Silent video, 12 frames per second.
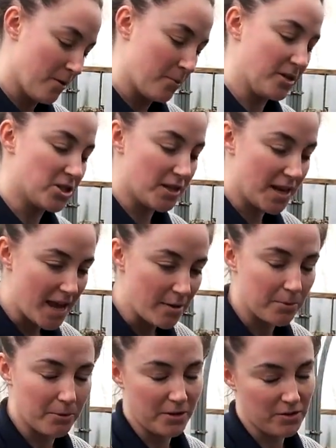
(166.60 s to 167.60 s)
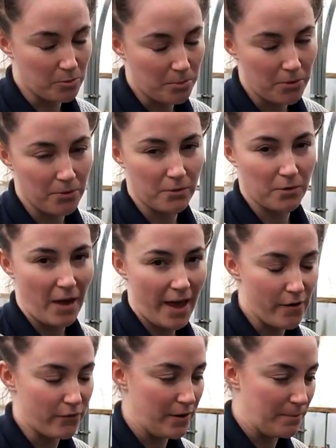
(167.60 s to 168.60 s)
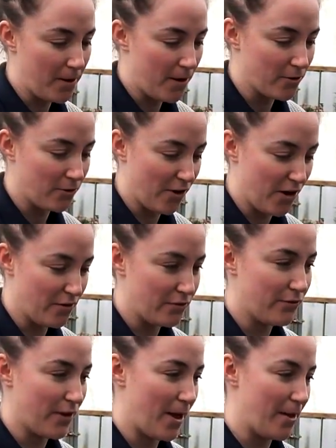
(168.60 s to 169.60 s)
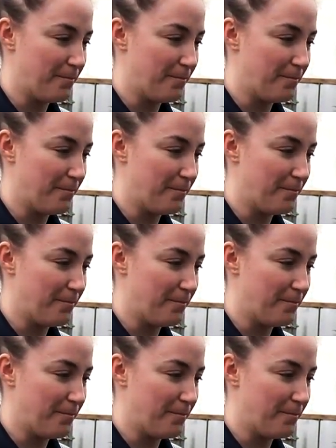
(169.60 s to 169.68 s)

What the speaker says: which enable and support healthy plant growth,